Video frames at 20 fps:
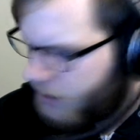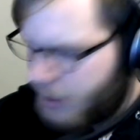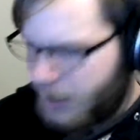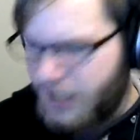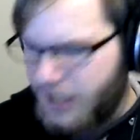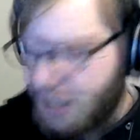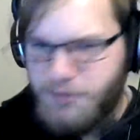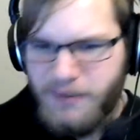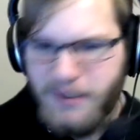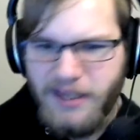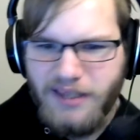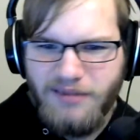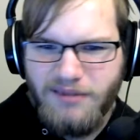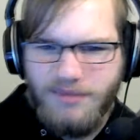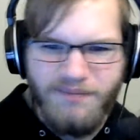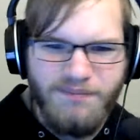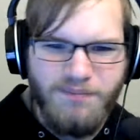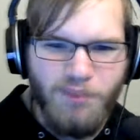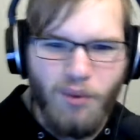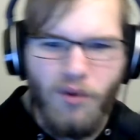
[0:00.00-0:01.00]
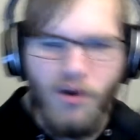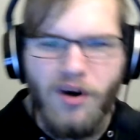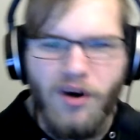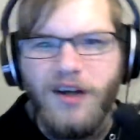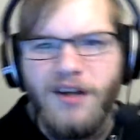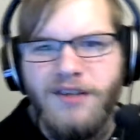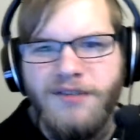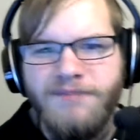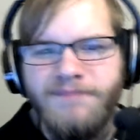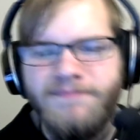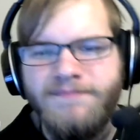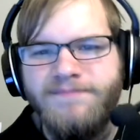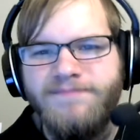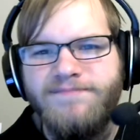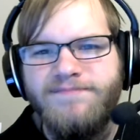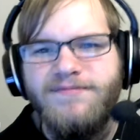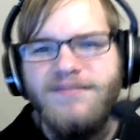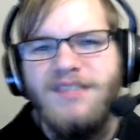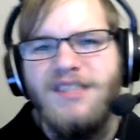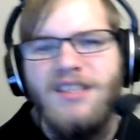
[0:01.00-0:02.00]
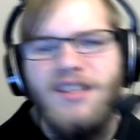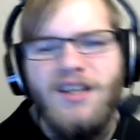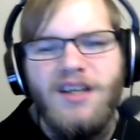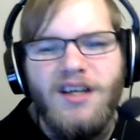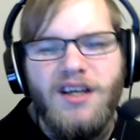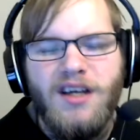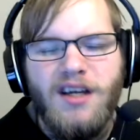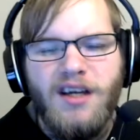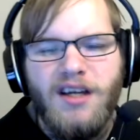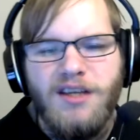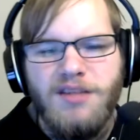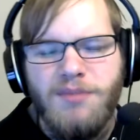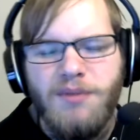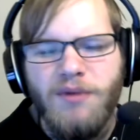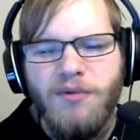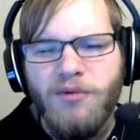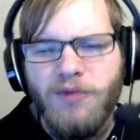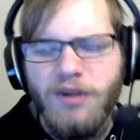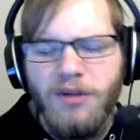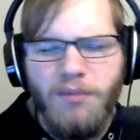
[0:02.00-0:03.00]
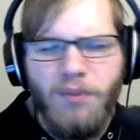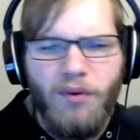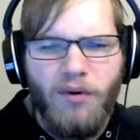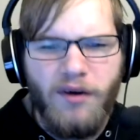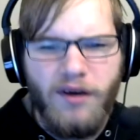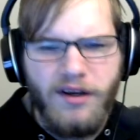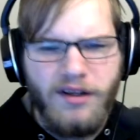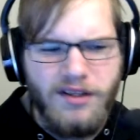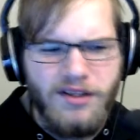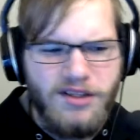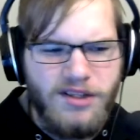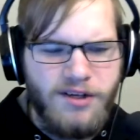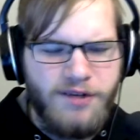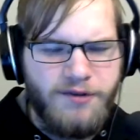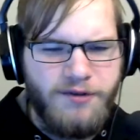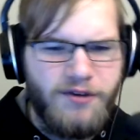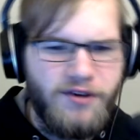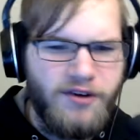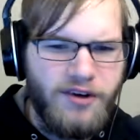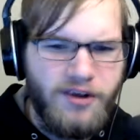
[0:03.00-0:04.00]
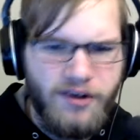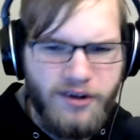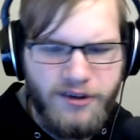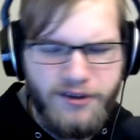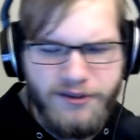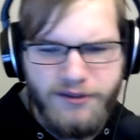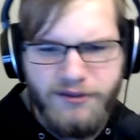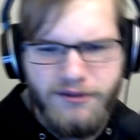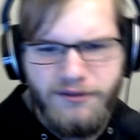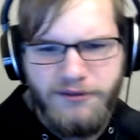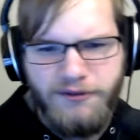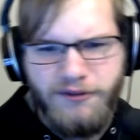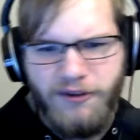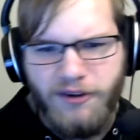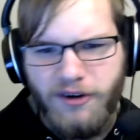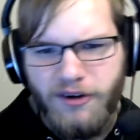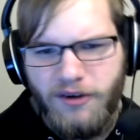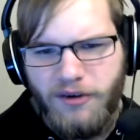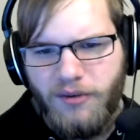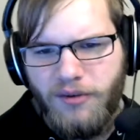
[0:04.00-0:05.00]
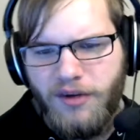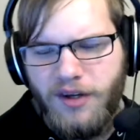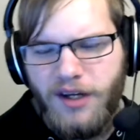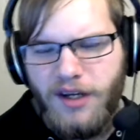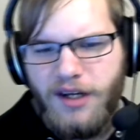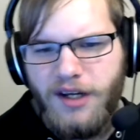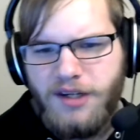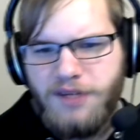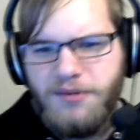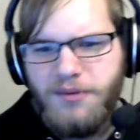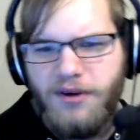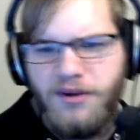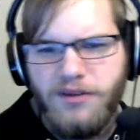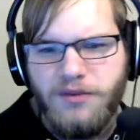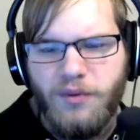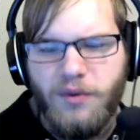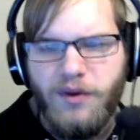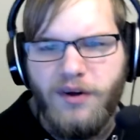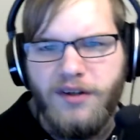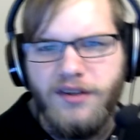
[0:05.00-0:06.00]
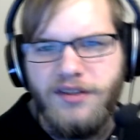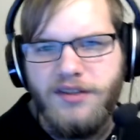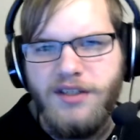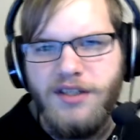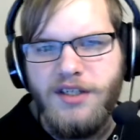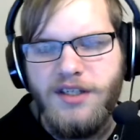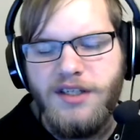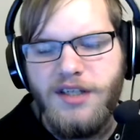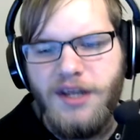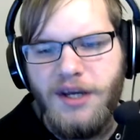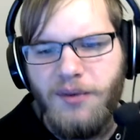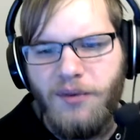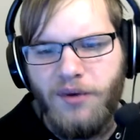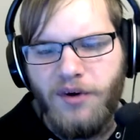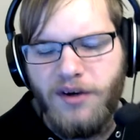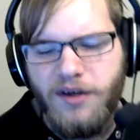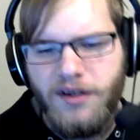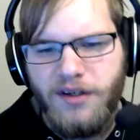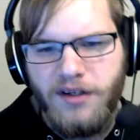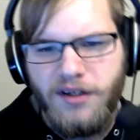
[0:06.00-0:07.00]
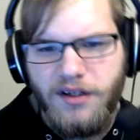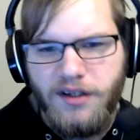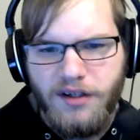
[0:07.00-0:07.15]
it's been boring. It's been really boring this year for owning an Xbox One since day one.